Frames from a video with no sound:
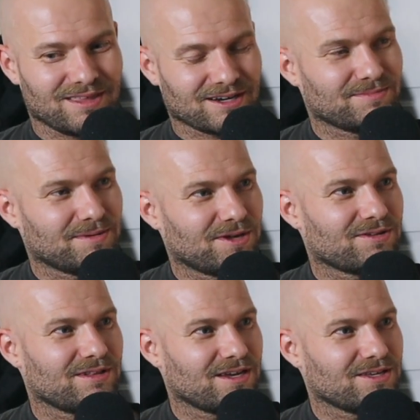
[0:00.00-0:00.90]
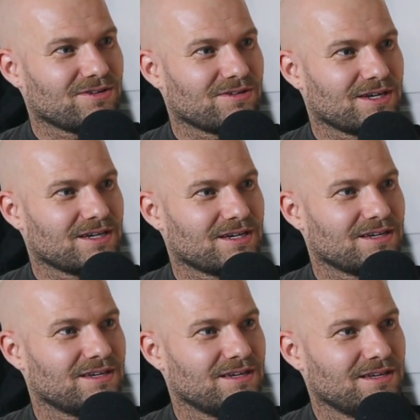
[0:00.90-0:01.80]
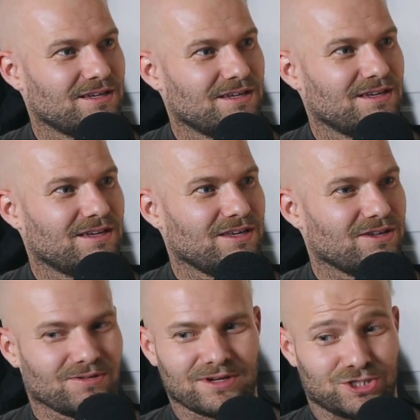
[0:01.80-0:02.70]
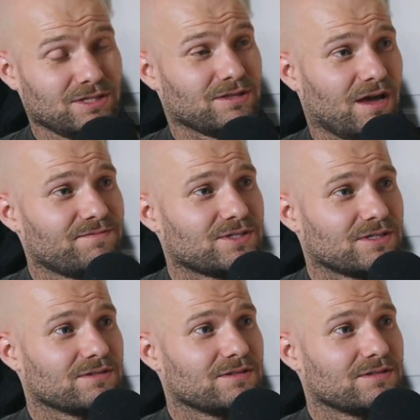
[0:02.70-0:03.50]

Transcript: to talk to my mother-in-law? You don't want to... She loves you.